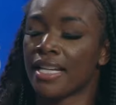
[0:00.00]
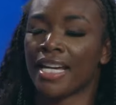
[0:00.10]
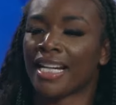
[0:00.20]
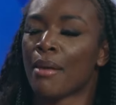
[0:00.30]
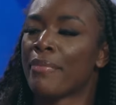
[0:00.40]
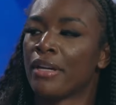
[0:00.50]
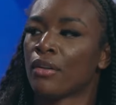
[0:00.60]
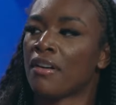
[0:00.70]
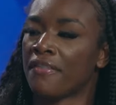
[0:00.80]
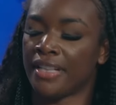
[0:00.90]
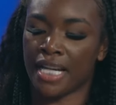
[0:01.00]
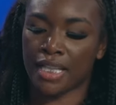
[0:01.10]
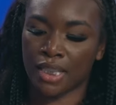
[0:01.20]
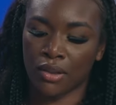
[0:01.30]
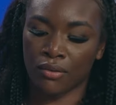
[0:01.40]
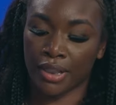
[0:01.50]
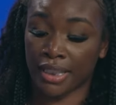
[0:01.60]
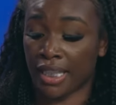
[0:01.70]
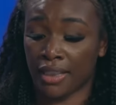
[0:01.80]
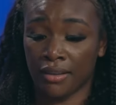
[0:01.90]
and I build off of that. So, and
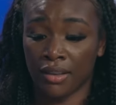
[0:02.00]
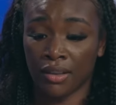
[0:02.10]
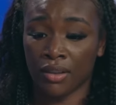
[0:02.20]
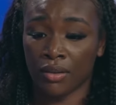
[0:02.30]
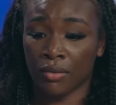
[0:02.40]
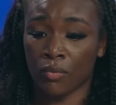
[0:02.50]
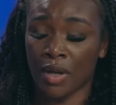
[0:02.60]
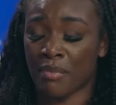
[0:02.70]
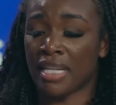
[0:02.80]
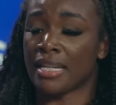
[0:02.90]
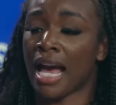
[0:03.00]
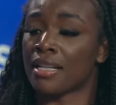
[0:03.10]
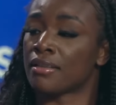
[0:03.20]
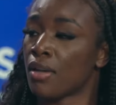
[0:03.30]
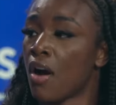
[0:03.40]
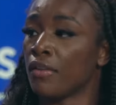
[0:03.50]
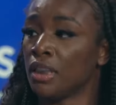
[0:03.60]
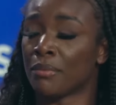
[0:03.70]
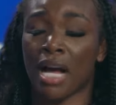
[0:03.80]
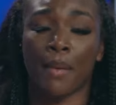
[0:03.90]
then with me not to overlook my